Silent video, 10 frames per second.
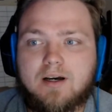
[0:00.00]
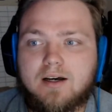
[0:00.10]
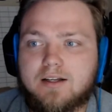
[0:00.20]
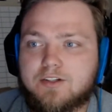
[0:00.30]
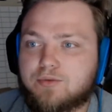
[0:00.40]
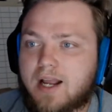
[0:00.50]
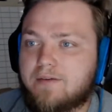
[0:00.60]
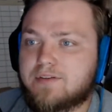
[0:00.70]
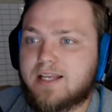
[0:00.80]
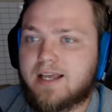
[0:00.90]

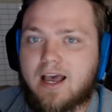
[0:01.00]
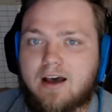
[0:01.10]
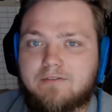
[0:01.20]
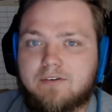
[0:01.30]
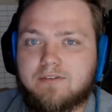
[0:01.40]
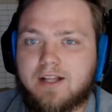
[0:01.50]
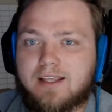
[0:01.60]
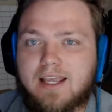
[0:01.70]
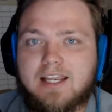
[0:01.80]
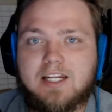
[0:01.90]
drafts off of like
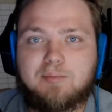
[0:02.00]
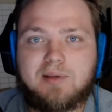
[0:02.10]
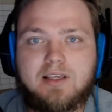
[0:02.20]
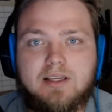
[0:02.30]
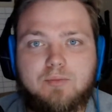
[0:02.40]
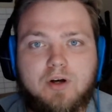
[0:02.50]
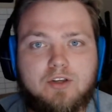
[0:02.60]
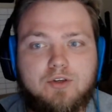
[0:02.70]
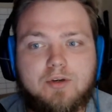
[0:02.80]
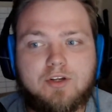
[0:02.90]
ADP while
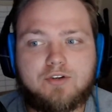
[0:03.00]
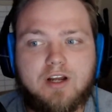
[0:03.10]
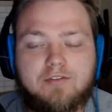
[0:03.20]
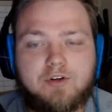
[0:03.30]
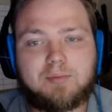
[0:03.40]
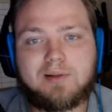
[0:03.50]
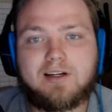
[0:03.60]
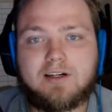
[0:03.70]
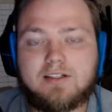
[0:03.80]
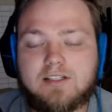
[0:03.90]
you can draft your
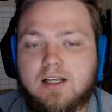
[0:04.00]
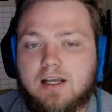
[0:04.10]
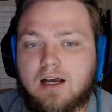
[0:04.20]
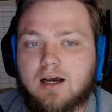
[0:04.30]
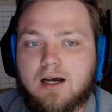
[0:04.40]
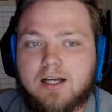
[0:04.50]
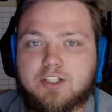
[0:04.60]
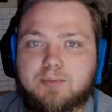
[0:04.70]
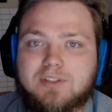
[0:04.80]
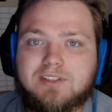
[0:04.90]
players. It just
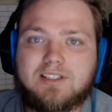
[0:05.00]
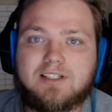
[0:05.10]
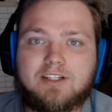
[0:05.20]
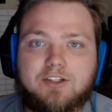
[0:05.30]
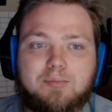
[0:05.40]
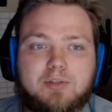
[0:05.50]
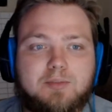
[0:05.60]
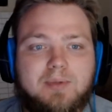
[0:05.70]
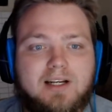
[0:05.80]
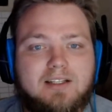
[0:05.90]
puts it in good
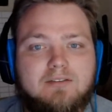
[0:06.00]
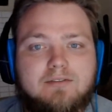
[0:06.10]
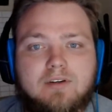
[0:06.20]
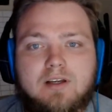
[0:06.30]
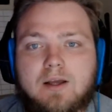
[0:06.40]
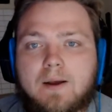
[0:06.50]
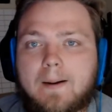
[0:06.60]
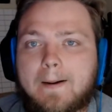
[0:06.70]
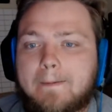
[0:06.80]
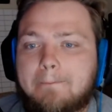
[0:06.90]
perspective
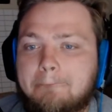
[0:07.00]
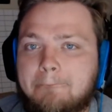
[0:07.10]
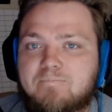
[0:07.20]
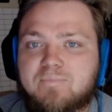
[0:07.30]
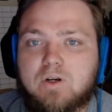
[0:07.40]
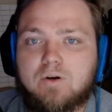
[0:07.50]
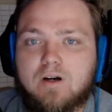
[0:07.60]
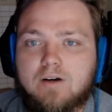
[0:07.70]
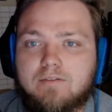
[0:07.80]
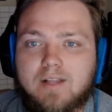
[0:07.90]
um,
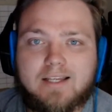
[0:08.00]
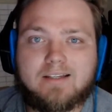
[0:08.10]
of like